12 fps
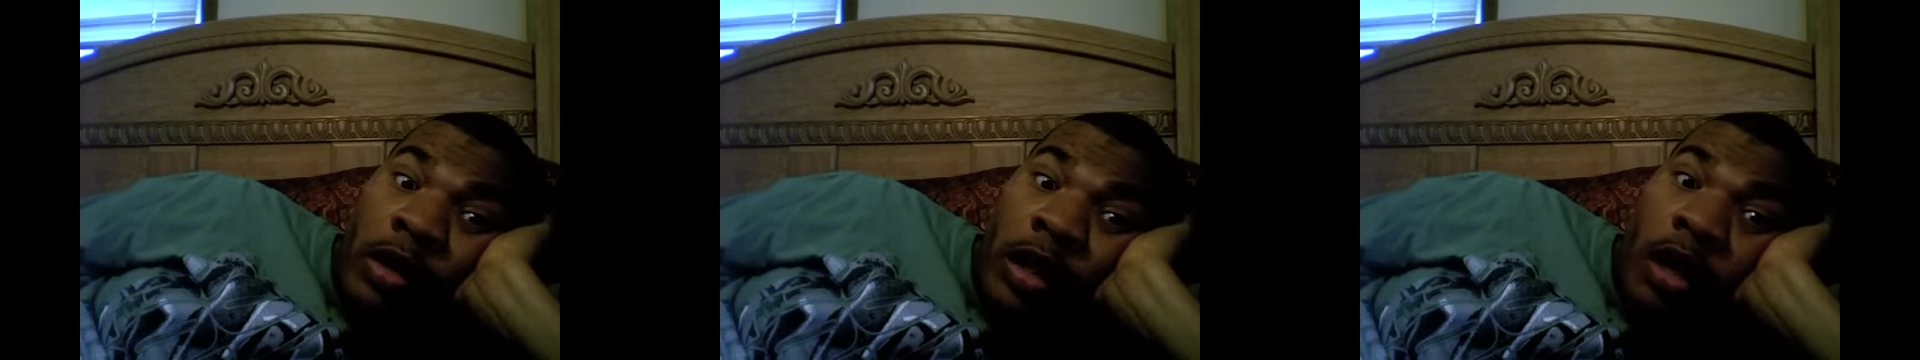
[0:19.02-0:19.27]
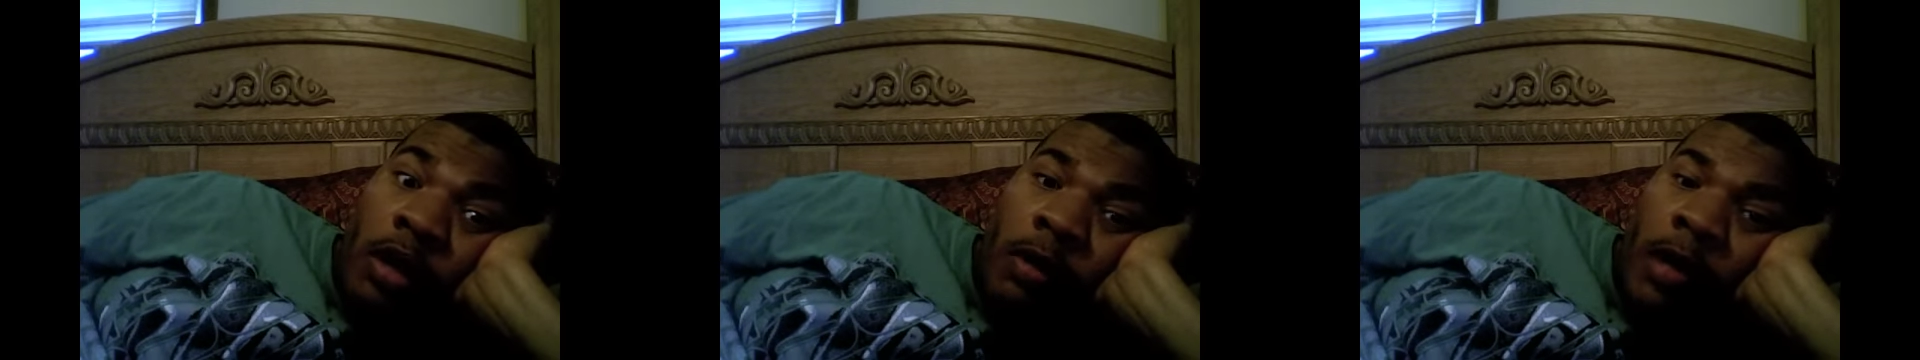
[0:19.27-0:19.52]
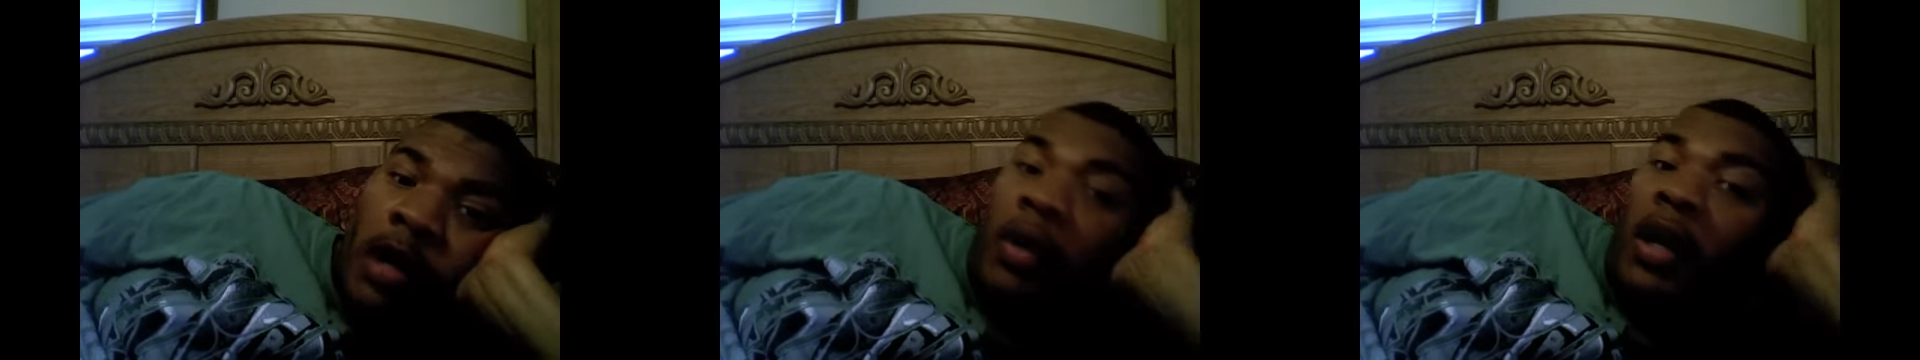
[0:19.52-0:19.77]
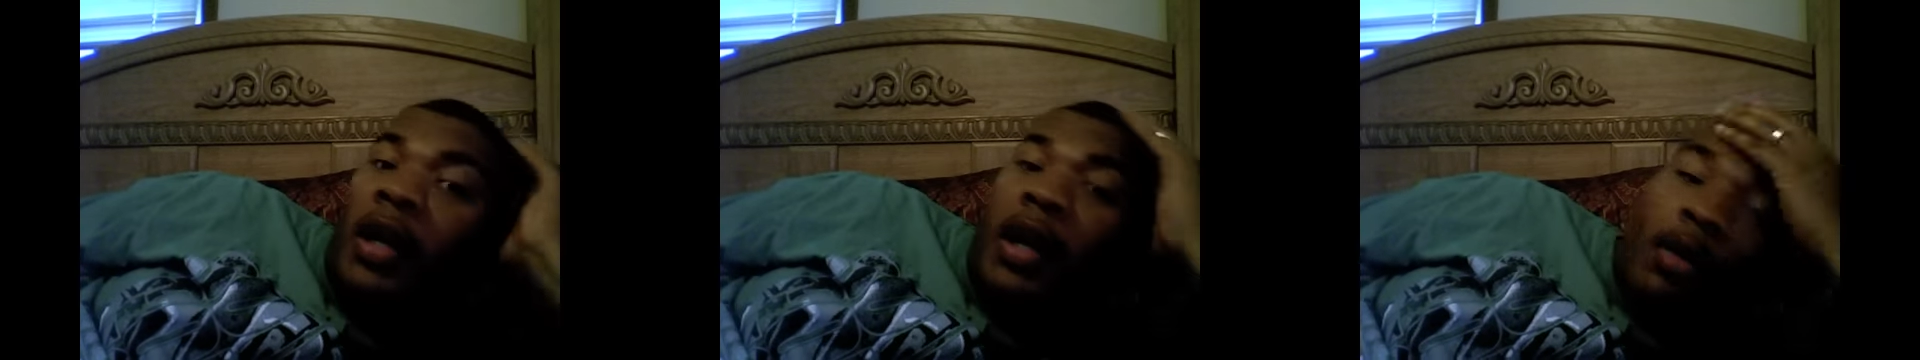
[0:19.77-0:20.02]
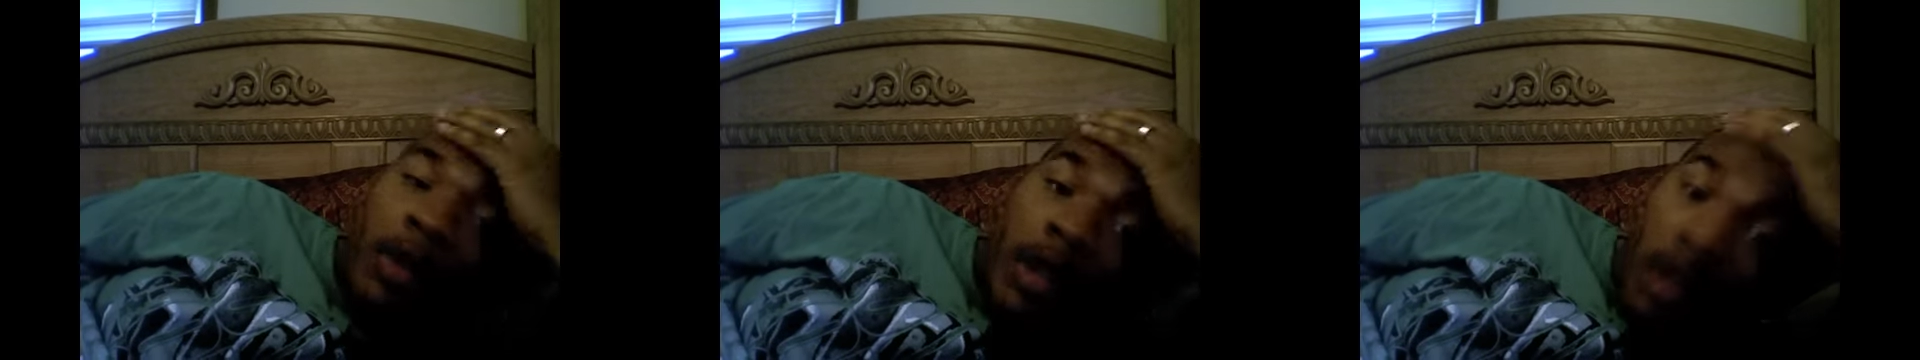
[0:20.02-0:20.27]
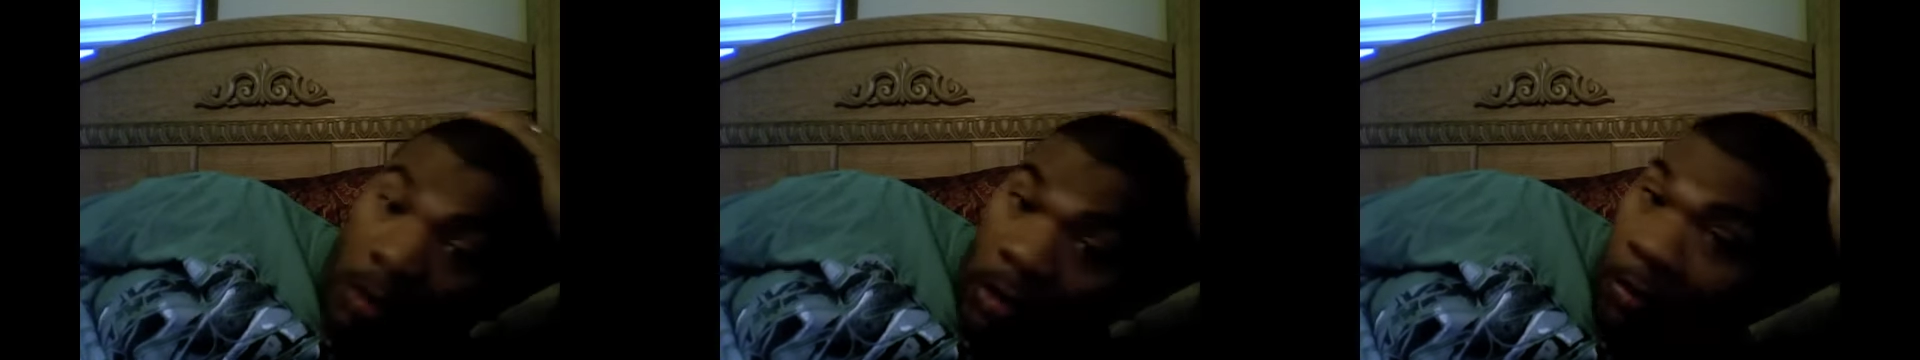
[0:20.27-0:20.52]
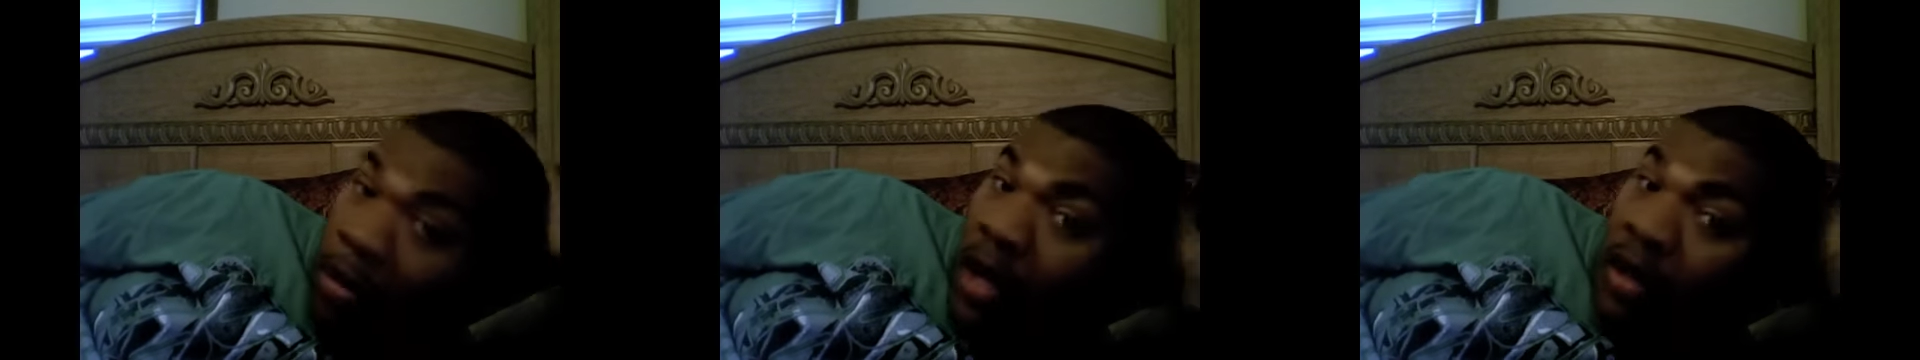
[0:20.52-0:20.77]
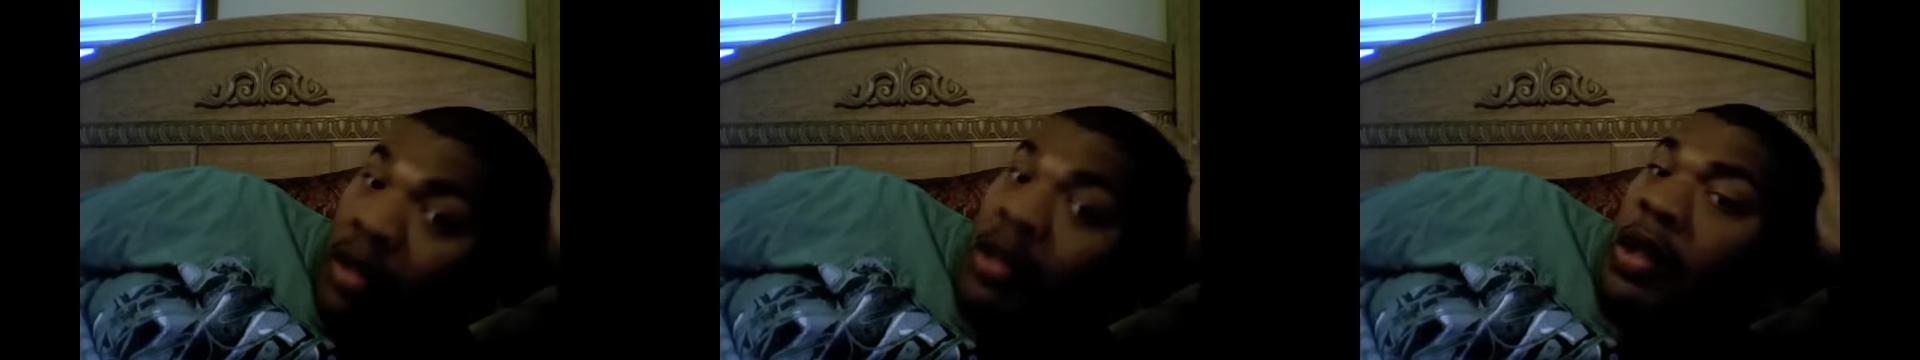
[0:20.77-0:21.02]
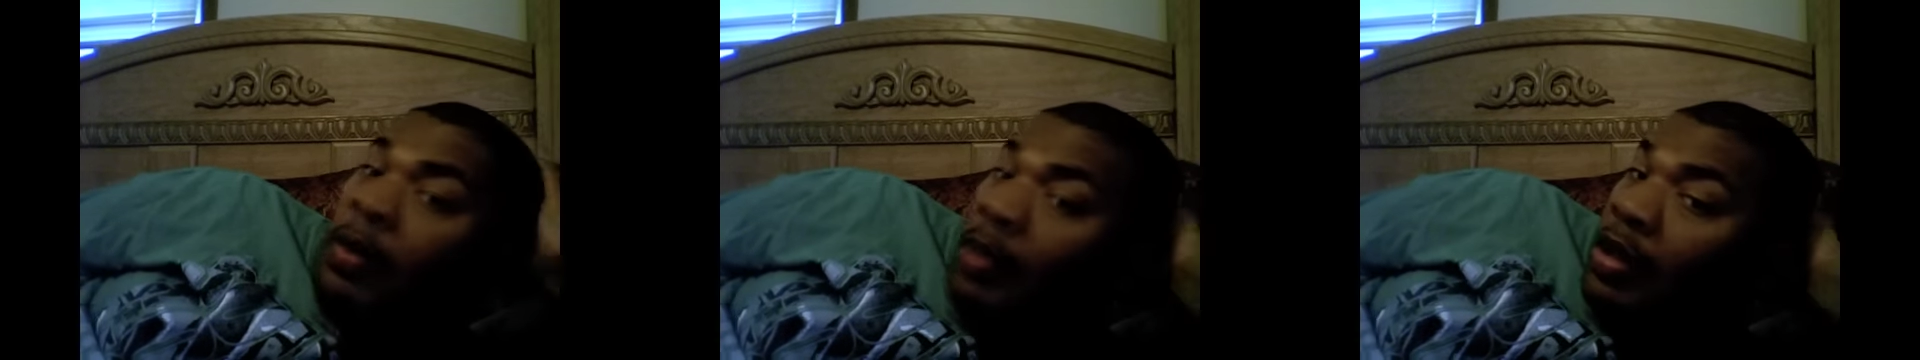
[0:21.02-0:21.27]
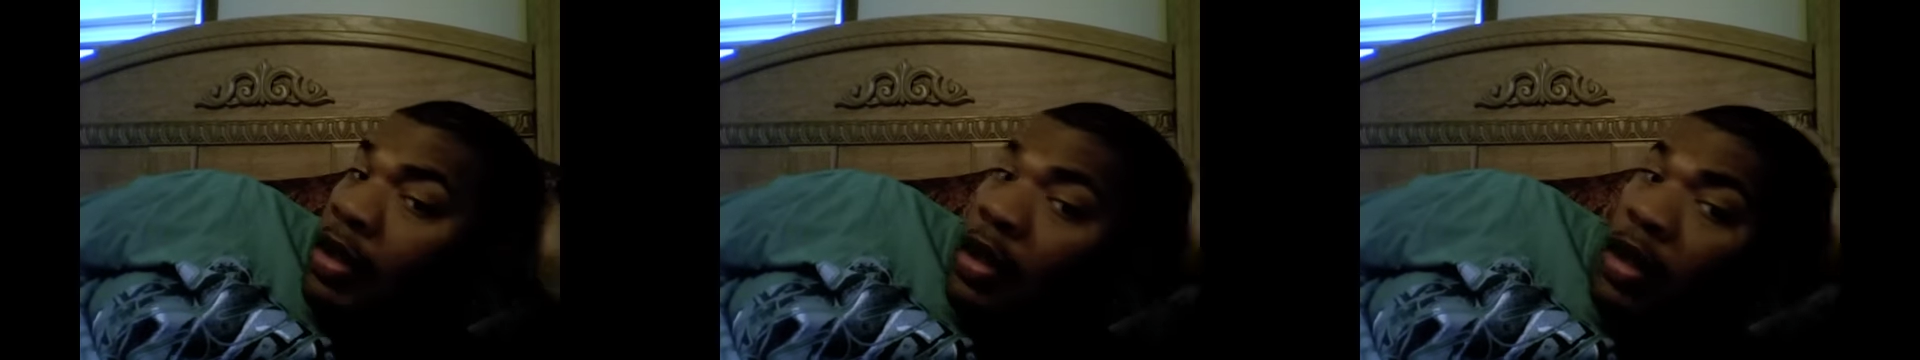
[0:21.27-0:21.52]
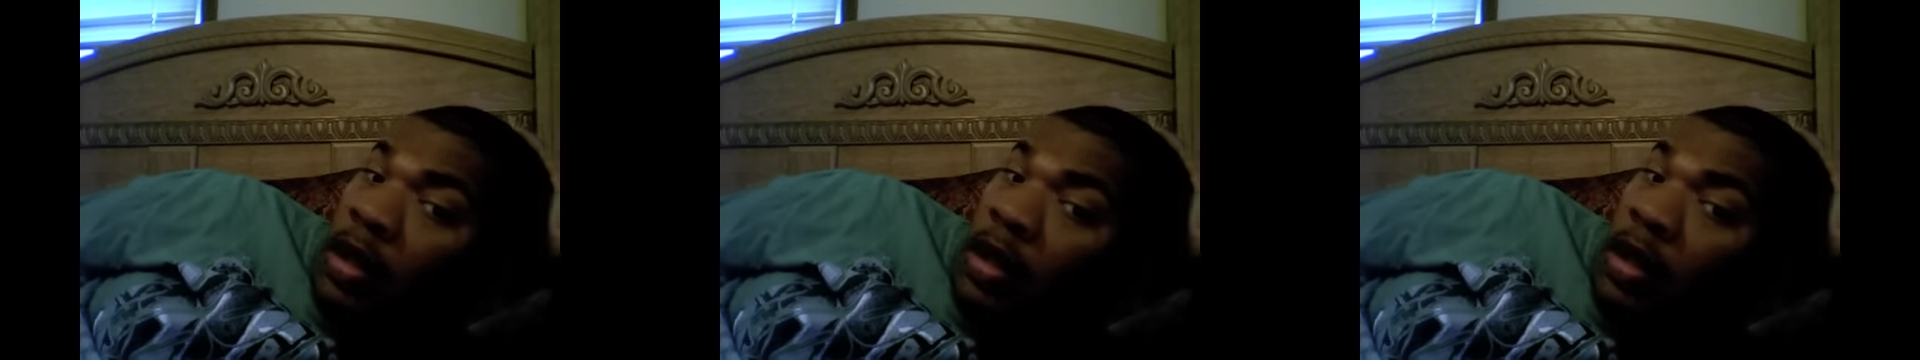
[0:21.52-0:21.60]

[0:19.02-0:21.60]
talk about right now when it comes to boxing except this um,